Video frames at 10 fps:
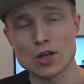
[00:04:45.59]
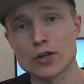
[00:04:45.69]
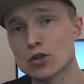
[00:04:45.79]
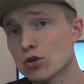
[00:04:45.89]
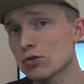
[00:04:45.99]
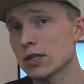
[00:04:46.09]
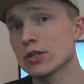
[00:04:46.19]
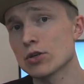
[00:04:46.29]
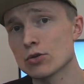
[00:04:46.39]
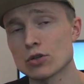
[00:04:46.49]
I usually
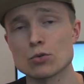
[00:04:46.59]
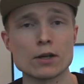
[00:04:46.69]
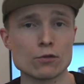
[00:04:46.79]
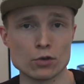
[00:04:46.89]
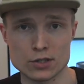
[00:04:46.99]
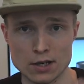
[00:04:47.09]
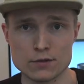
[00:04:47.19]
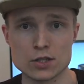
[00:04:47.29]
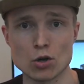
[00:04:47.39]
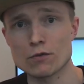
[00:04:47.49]
use a
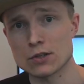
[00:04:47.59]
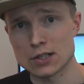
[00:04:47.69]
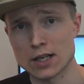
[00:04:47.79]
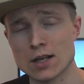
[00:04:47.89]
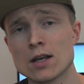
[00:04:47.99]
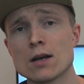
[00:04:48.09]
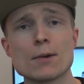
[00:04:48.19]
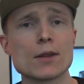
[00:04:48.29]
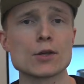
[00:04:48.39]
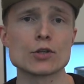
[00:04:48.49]
24-70, obviously,
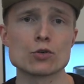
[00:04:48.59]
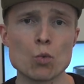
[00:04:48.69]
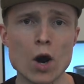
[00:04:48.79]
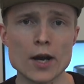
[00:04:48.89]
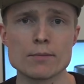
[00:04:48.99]
but there's those wider